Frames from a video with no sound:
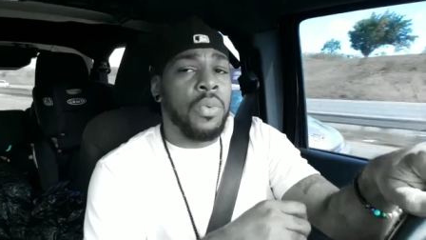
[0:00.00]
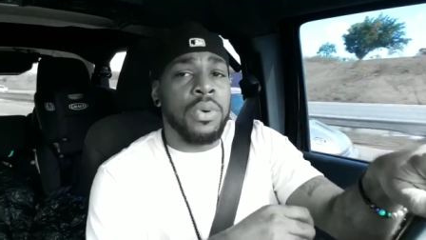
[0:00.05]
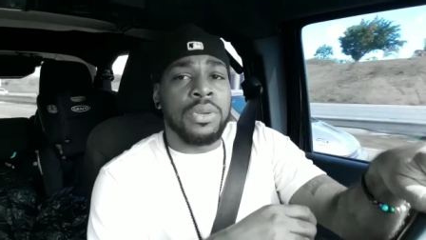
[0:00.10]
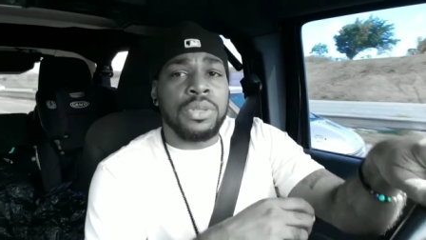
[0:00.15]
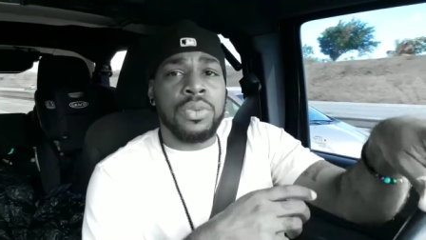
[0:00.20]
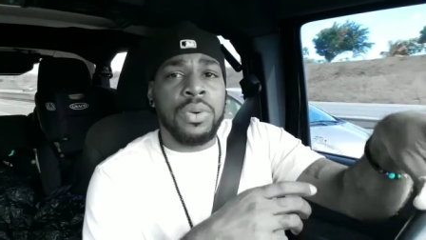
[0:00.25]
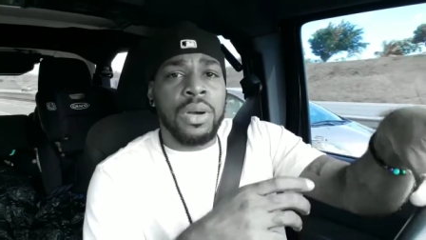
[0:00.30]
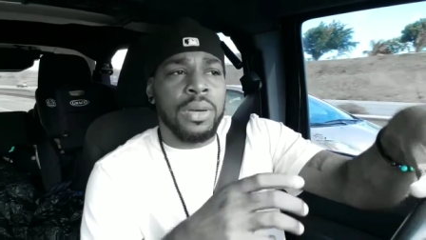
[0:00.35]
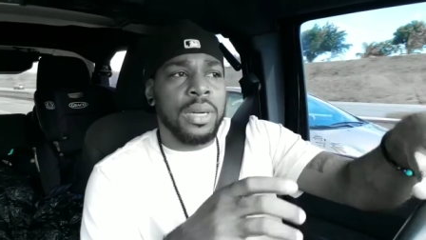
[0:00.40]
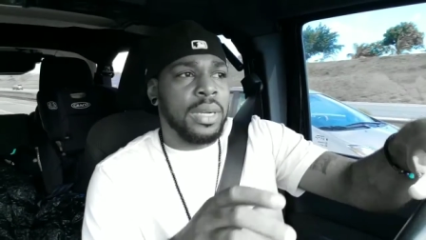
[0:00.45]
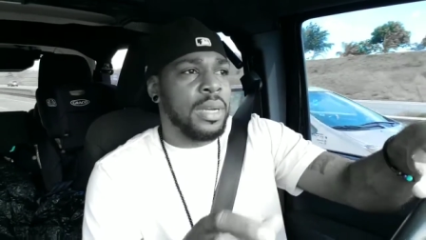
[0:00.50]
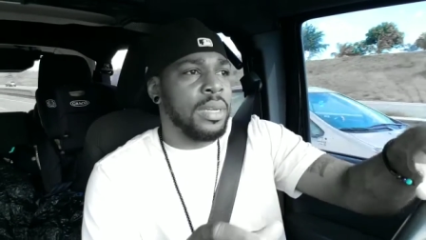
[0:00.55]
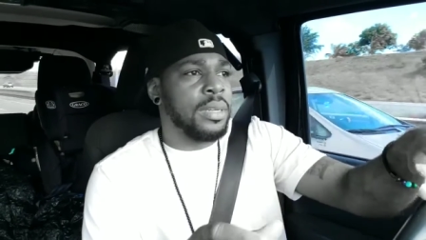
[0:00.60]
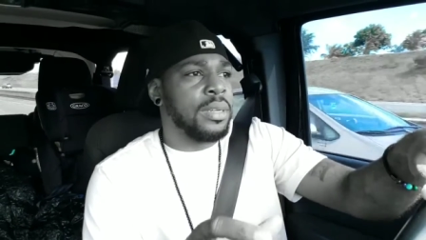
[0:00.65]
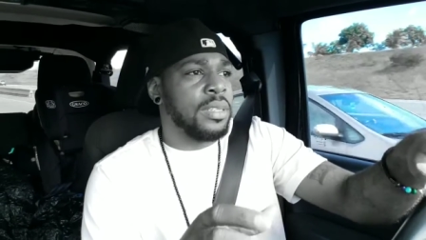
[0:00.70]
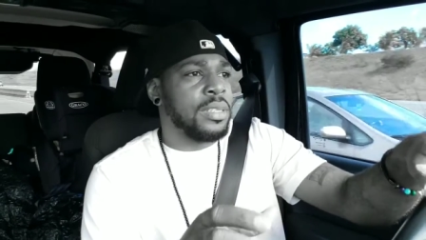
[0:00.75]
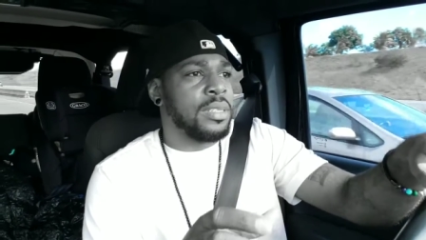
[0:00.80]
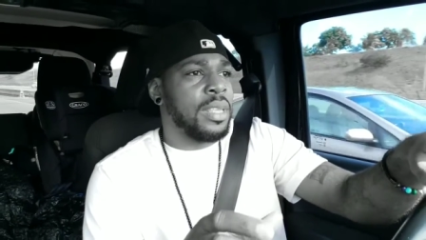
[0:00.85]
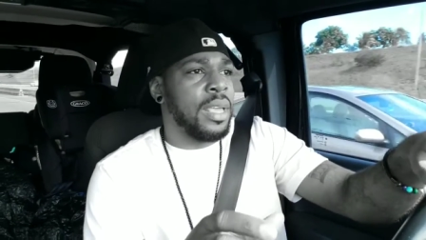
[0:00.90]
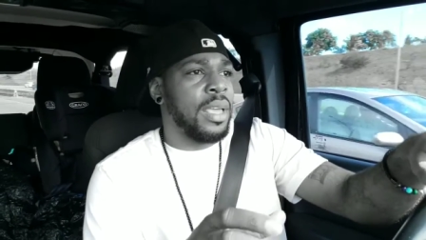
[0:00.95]
want you all to
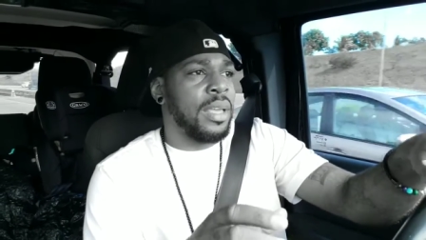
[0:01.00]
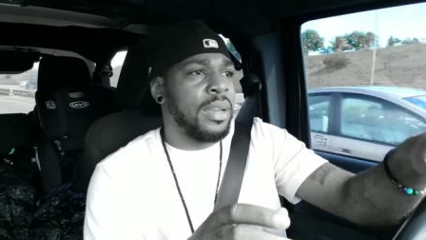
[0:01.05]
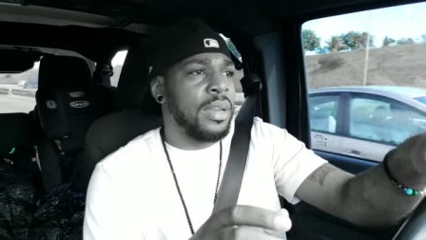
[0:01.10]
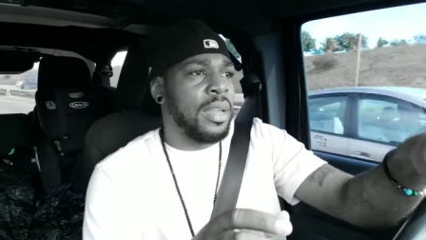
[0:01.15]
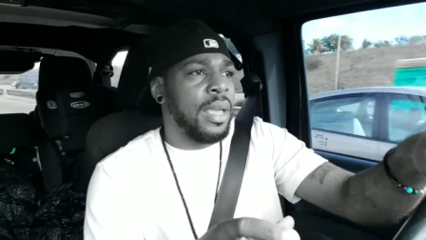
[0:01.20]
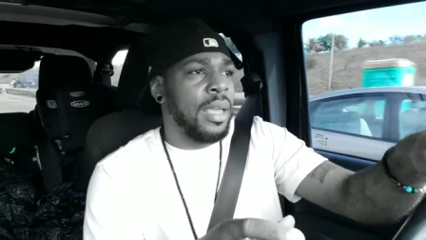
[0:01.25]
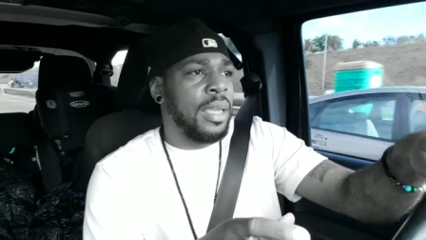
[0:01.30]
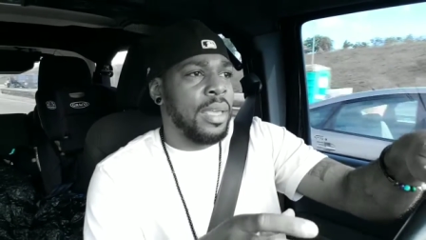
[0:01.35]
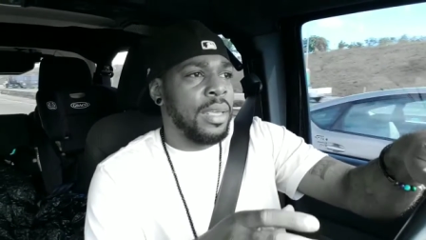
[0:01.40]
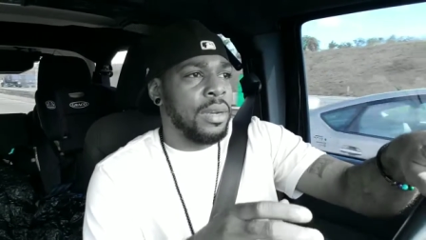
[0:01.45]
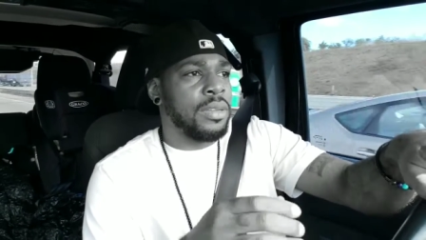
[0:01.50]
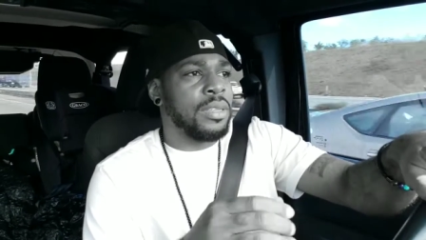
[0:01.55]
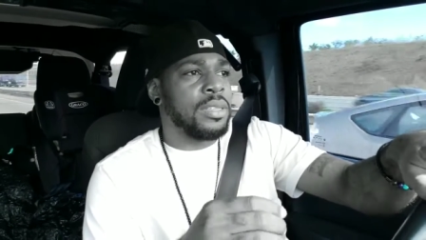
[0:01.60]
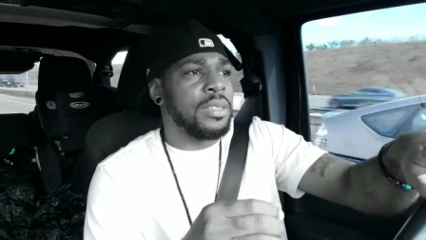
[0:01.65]
understand that.